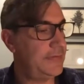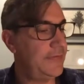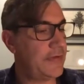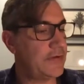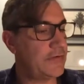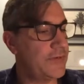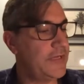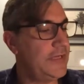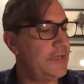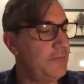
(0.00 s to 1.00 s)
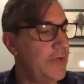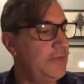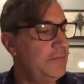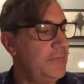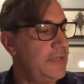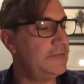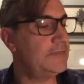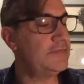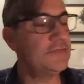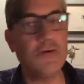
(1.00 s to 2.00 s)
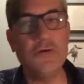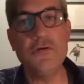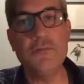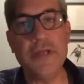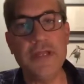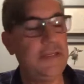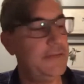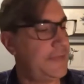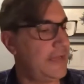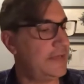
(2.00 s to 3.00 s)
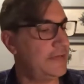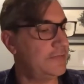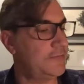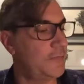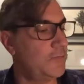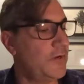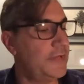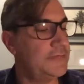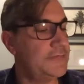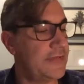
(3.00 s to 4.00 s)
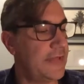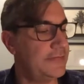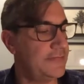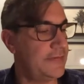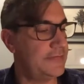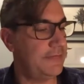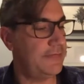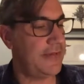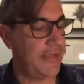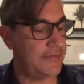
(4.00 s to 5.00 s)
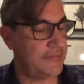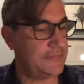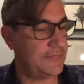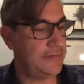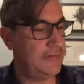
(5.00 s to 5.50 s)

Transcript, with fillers: that green might mean so many things from one stanza to the next.